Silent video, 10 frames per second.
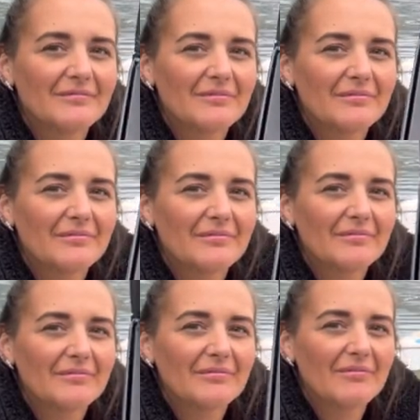That is
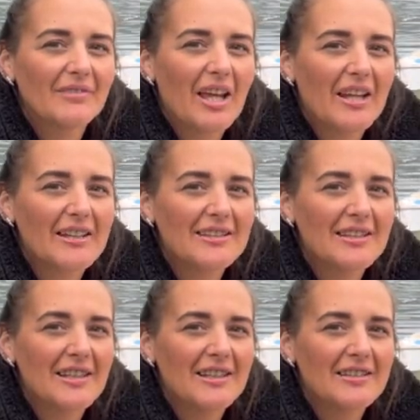really
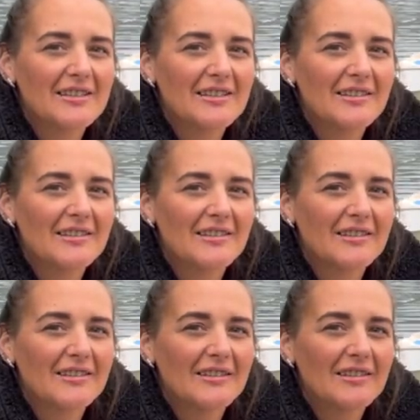nice.
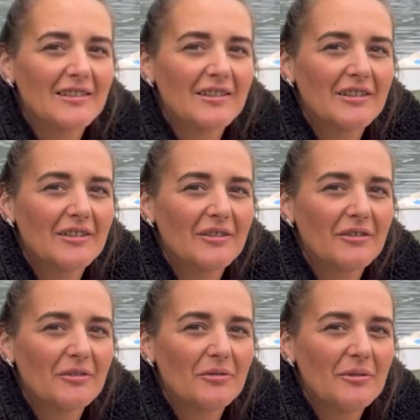Oh,
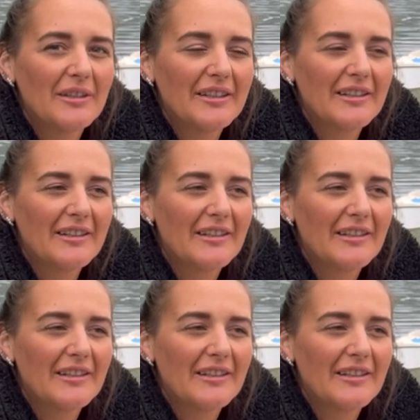I